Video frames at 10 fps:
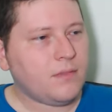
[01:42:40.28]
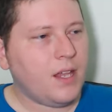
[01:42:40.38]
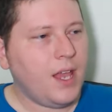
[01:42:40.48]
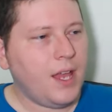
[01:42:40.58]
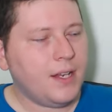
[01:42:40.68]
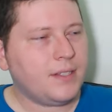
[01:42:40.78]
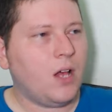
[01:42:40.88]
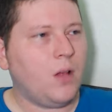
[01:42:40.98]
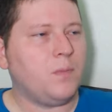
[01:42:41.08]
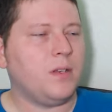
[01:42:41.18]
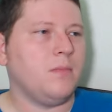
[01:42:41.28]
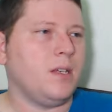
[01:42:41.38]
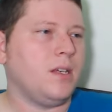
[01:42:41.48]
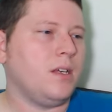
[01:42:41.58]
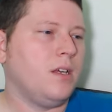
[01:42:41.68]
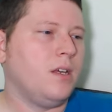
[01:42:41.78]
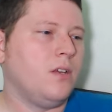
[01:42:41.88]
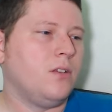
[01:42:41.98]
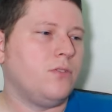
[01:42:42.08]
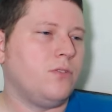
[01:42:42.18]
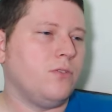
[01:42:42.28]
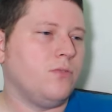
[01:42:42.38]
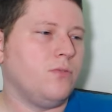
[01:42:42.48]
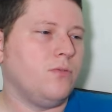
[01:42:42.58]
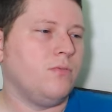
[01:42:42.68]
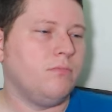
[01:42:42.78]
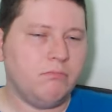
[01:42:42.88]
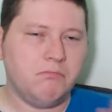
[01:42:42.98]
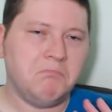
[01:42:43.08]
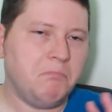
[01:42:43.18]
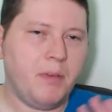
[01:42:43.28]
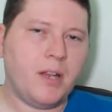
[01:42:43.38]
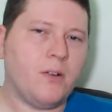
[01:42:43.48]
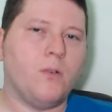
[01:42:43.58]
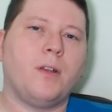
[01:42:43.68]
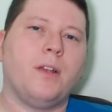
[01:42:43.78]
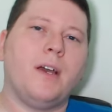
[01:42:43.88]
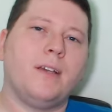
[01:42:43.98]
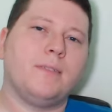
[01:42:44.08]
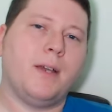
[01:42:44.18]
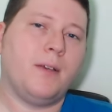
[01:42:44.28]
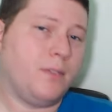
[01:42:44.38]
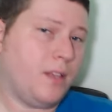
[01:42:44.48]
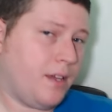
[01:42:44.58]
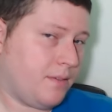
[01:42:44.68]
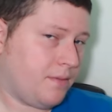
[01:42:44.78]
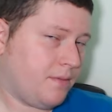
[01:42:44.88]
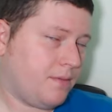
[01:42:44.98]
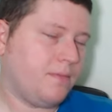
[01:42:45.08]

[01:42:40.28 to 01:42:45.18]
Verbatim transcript: and it's helping me to better organize my own life.